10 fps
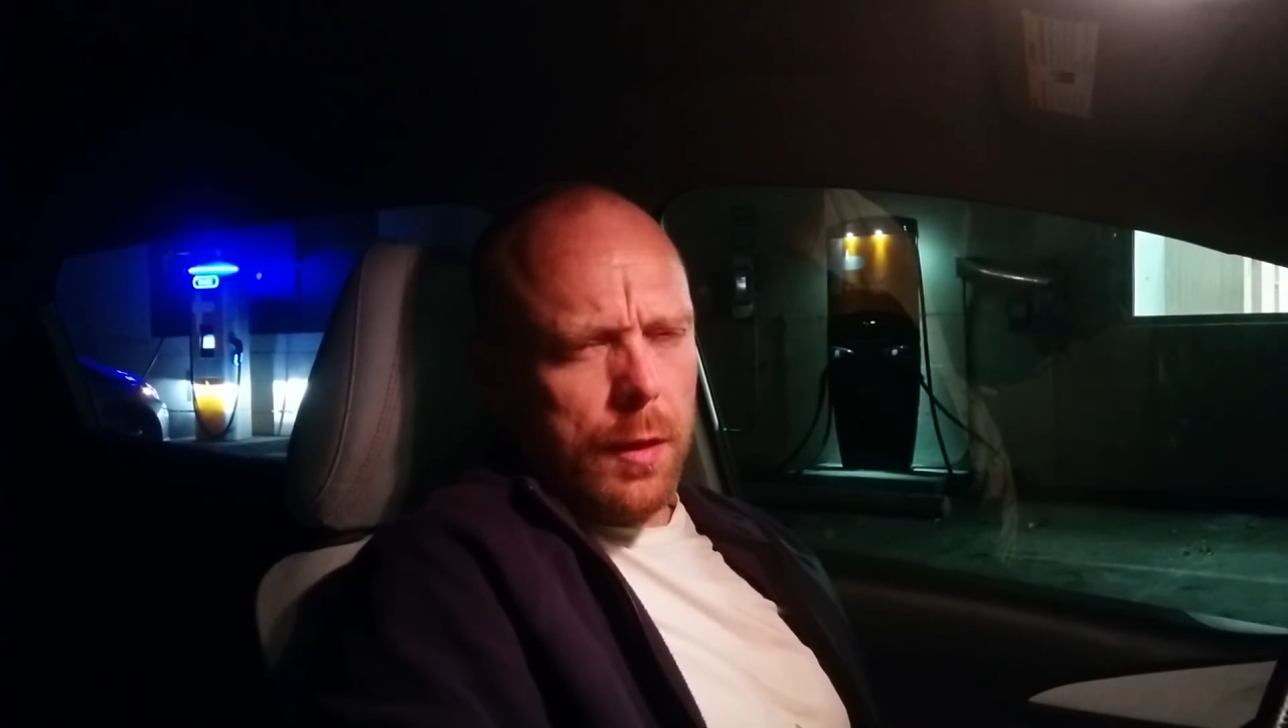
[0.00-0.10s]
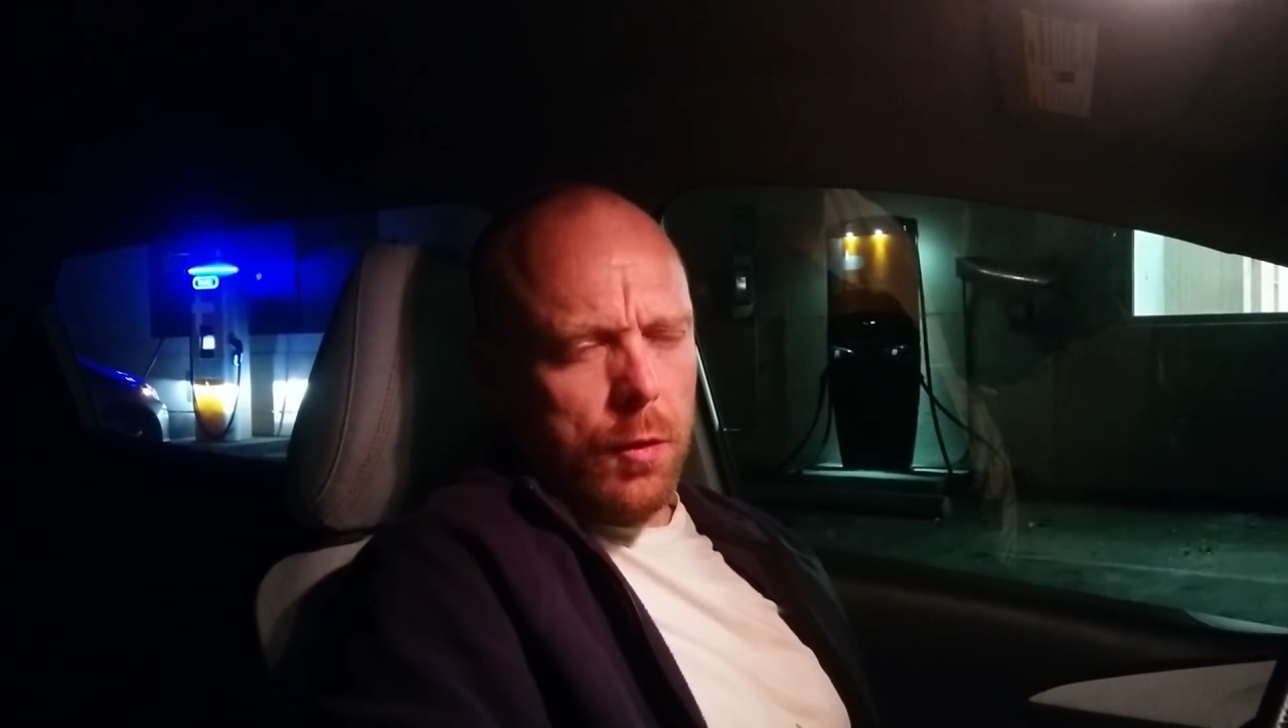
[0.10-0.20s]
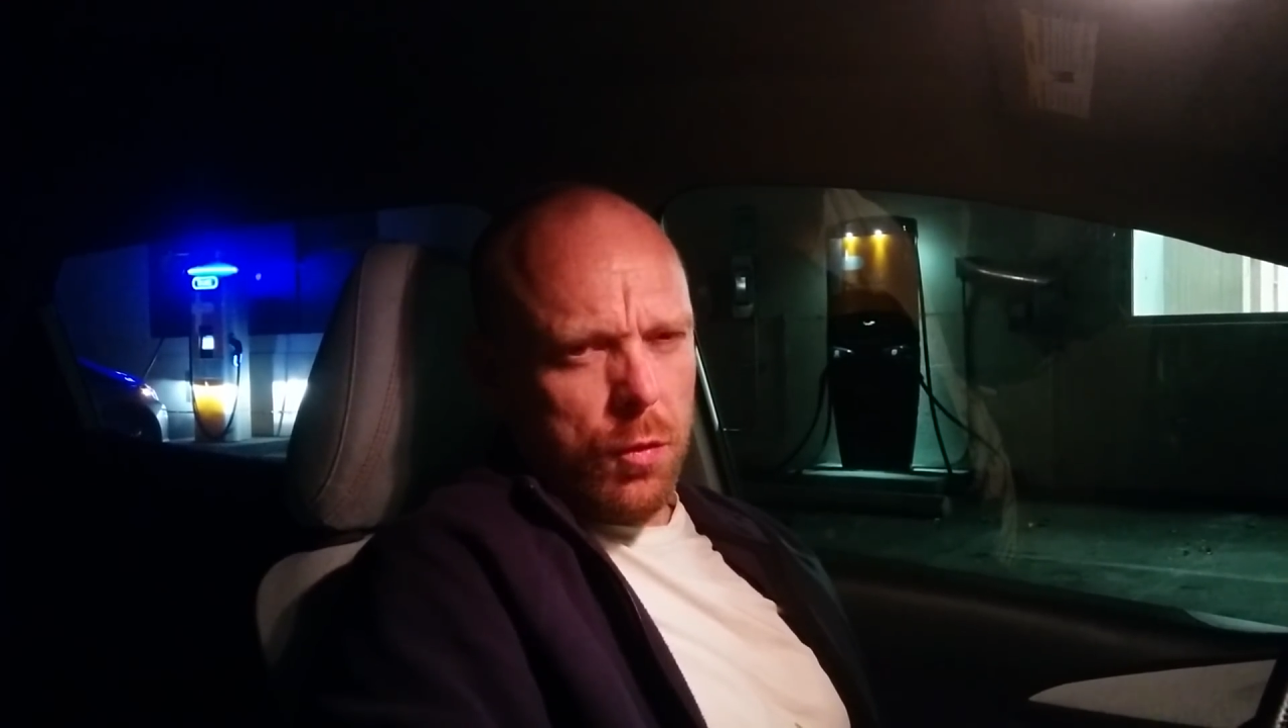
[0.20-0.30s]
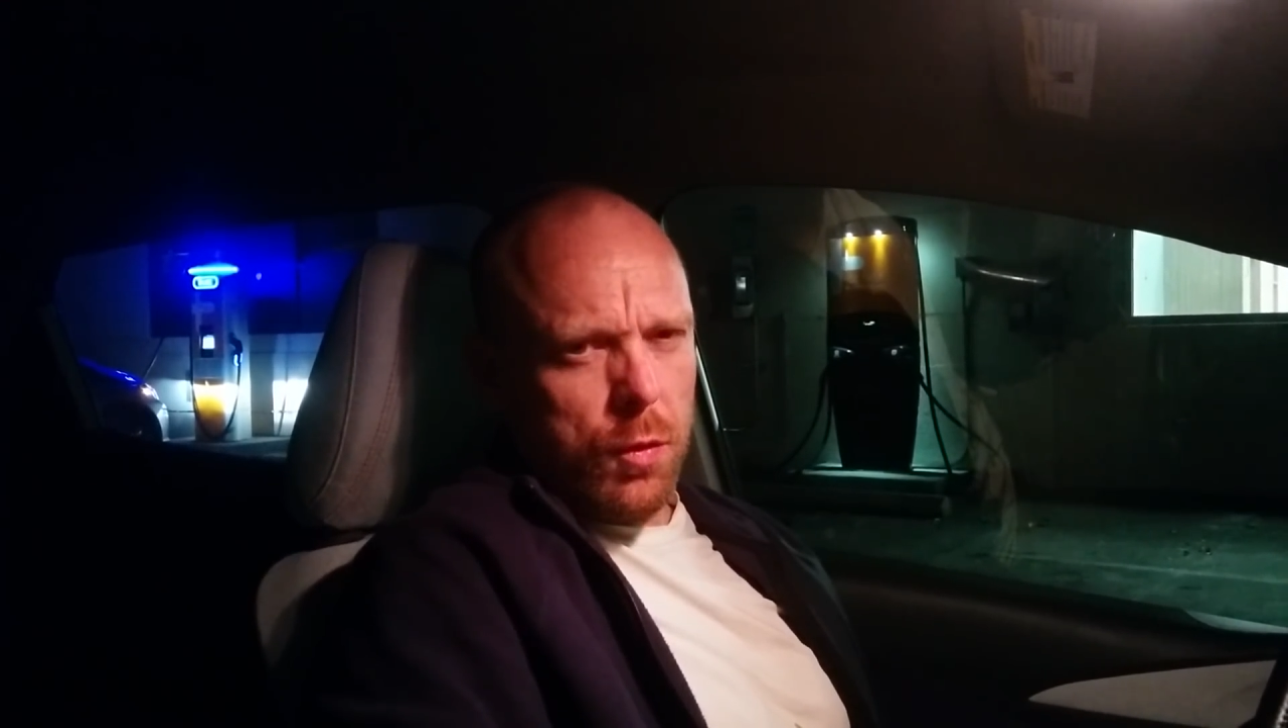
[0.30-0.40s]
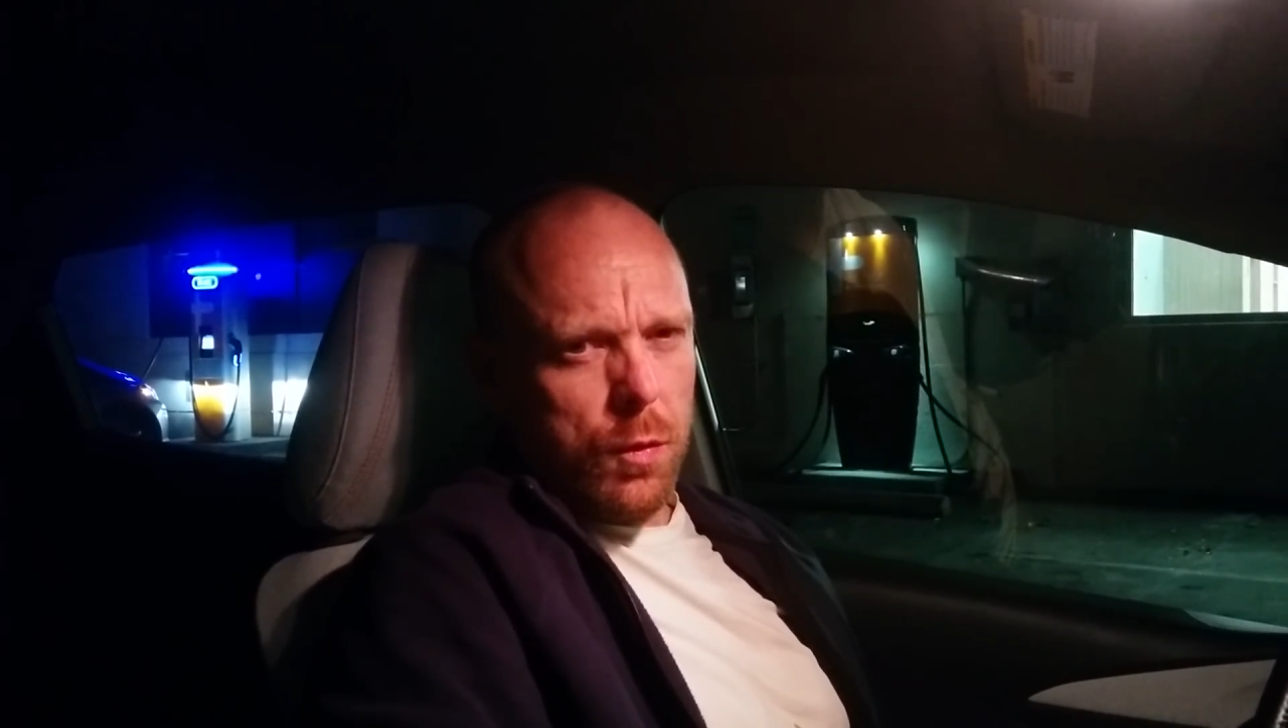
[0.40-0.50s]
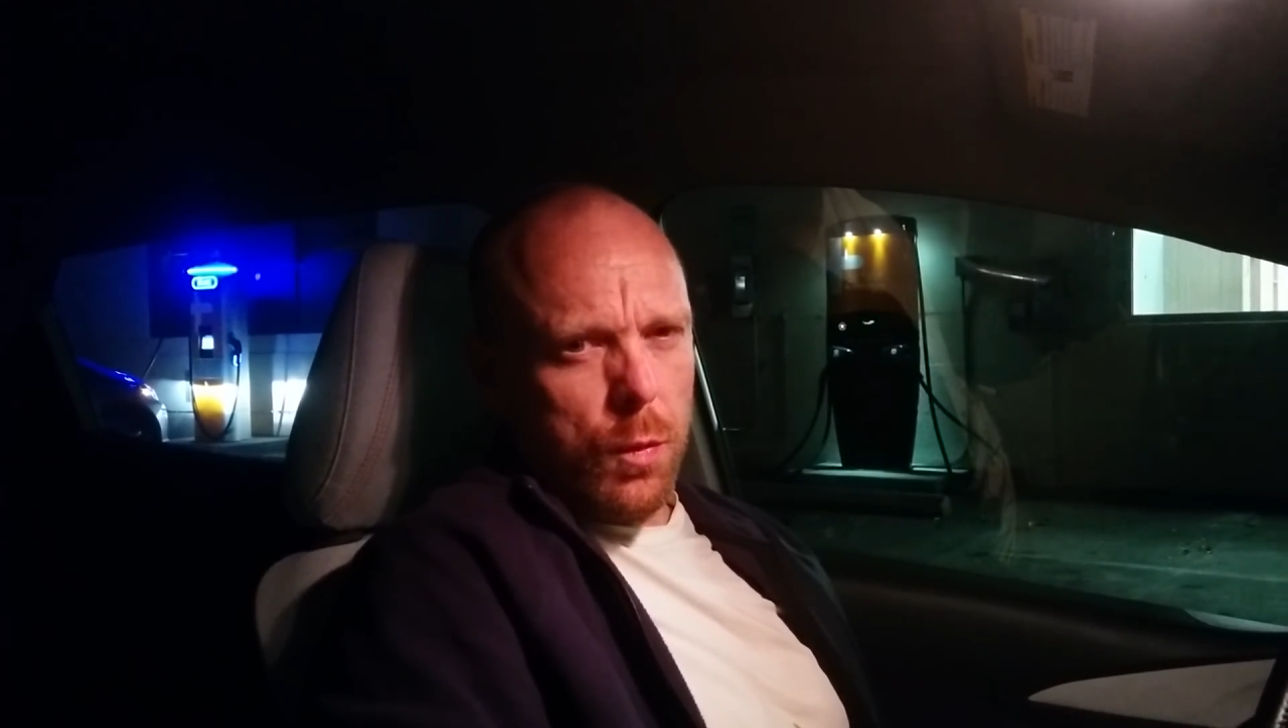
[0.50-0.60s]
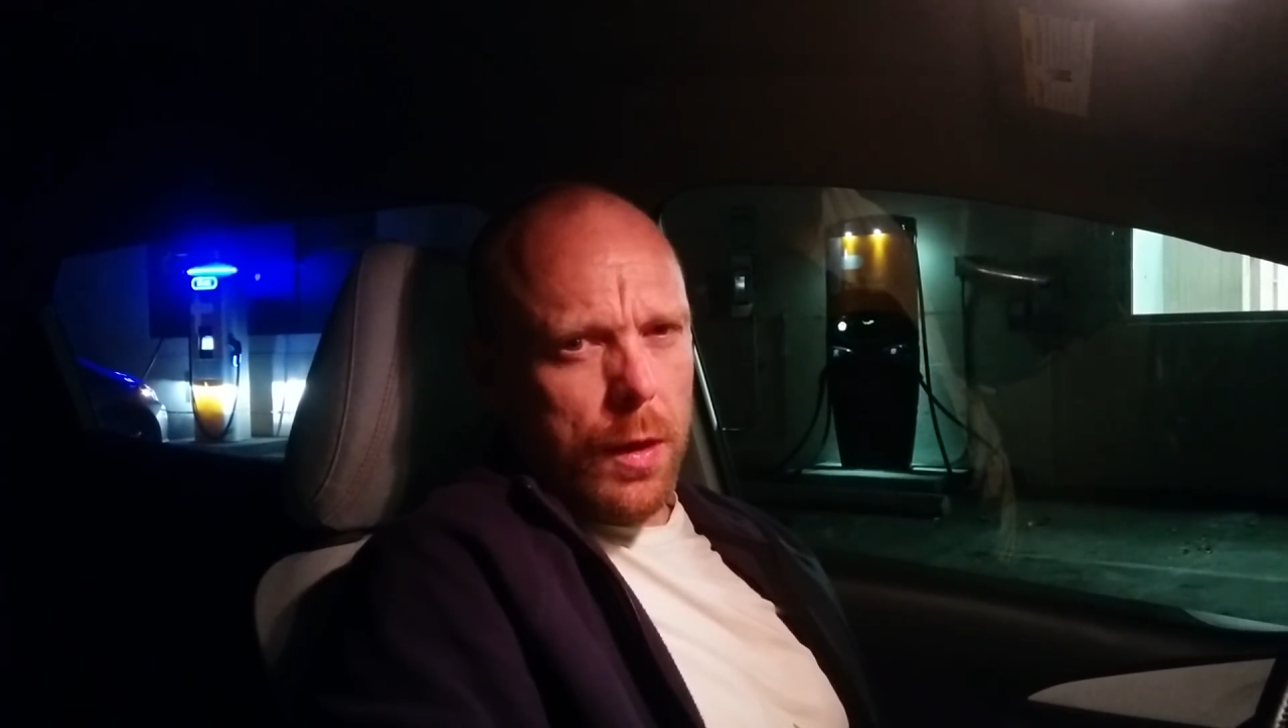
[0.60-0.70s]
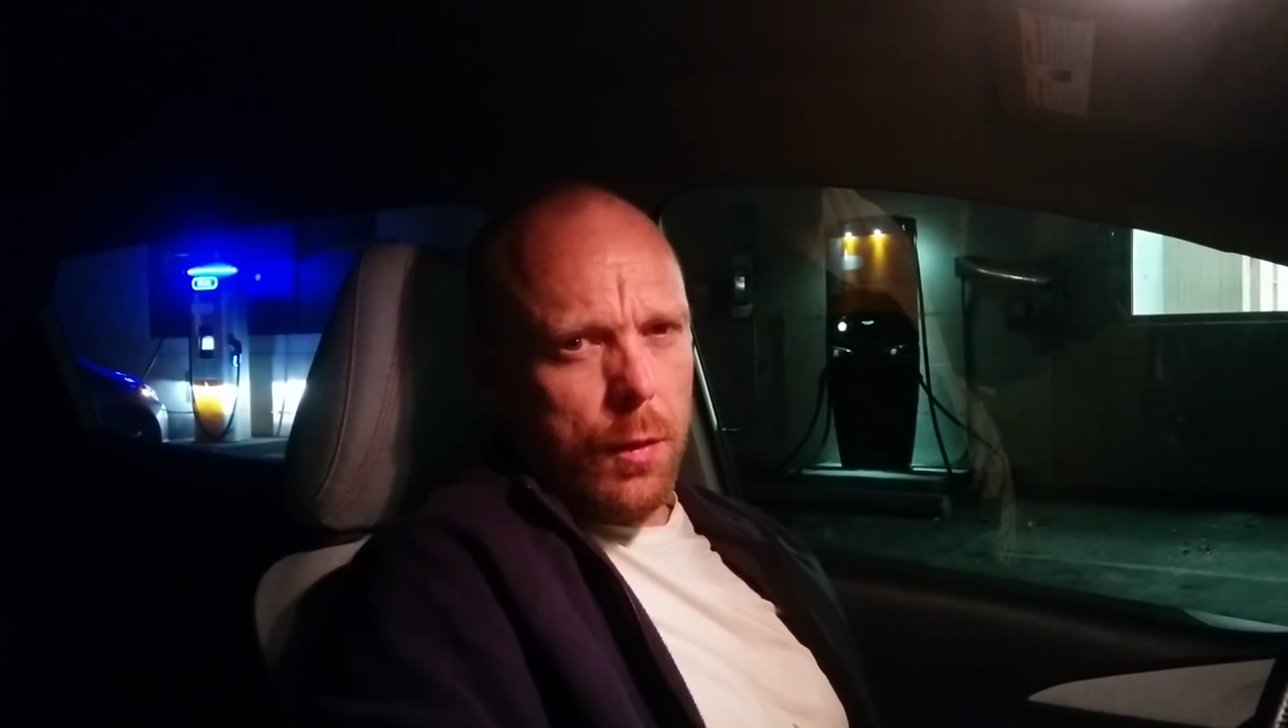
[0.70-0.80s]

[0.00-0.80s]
downs was what